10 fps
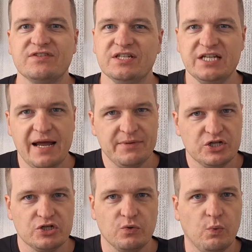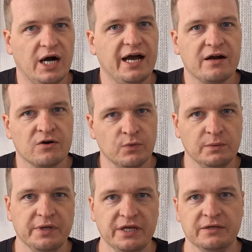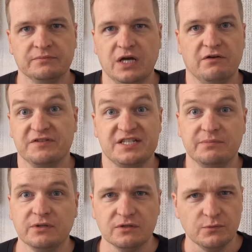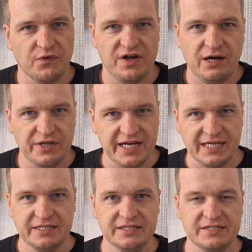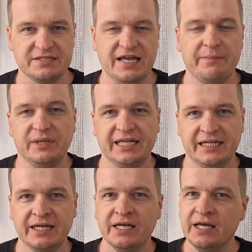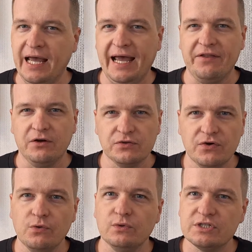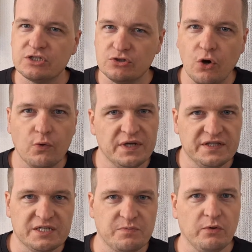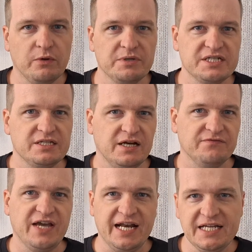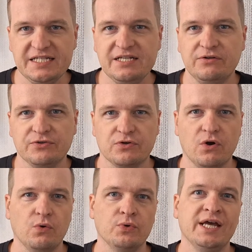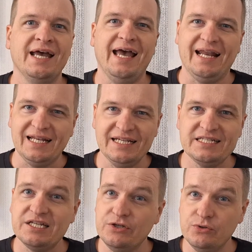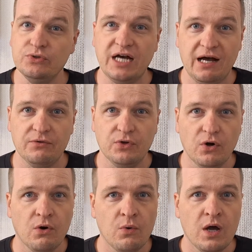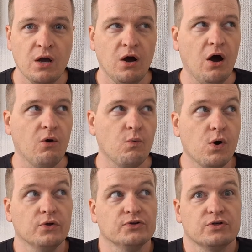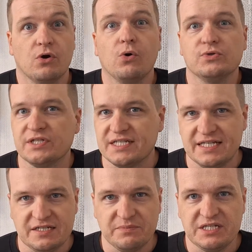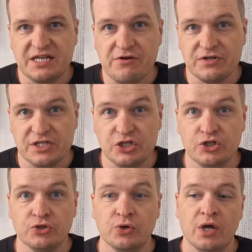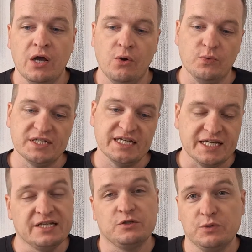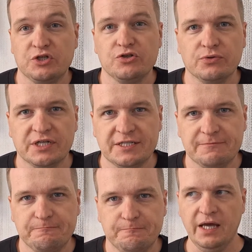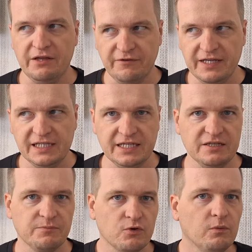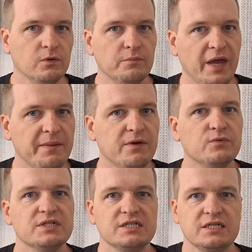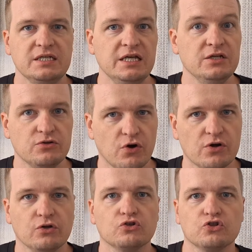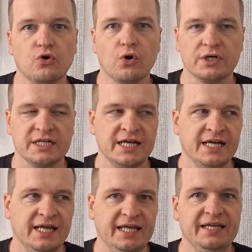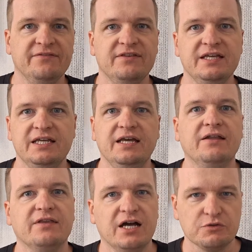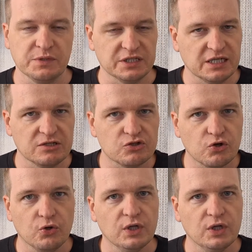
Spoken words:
the damaged wire will be visible without any disassembling. And although solving this problem is not that easy on your own, at least you now know what causes this mysterious issue with the key switch unit. And finally, the problem may be with the internal short in the attachment control